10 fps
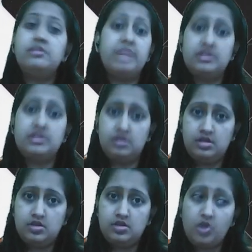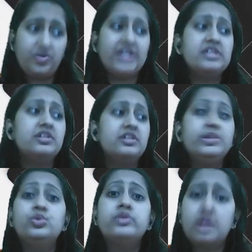method, or finding a
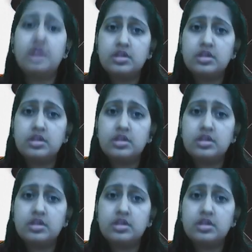new drug.